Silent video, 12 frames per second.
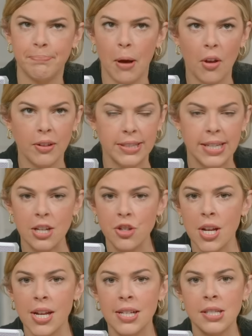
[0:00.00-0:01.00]

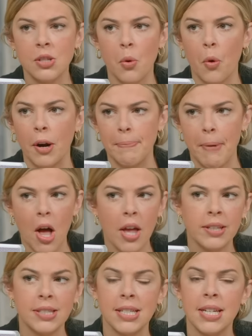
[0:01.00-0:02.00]
politicians or
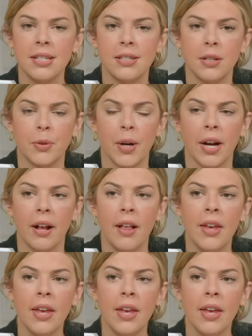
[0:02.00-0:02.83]
policies or